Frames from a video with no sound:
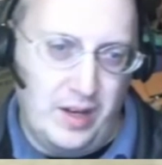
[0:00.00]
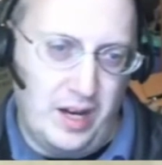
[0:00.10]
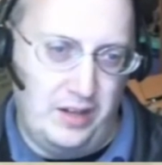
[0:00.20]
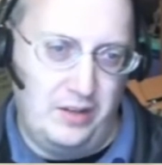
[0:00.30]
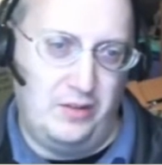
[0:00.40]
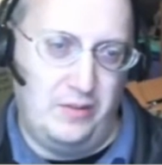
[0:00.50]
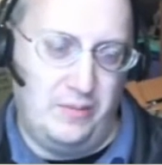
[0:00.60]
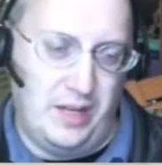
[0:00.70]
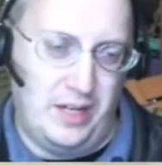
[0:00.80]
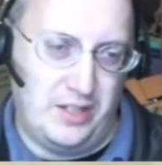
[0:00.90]
and you
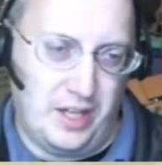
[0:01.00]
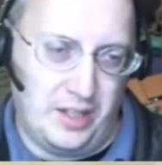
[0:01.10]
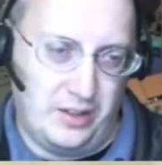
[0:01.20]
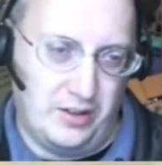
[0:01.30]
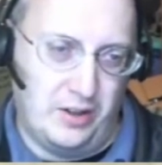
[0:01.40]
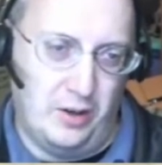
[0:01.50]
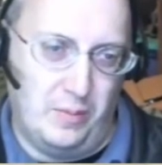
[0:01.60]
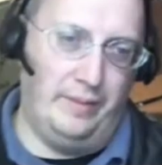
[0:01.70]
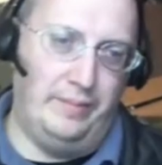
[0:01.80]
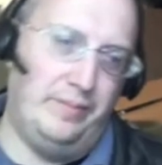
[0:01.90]
manage to get the door
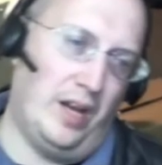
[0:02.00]
open.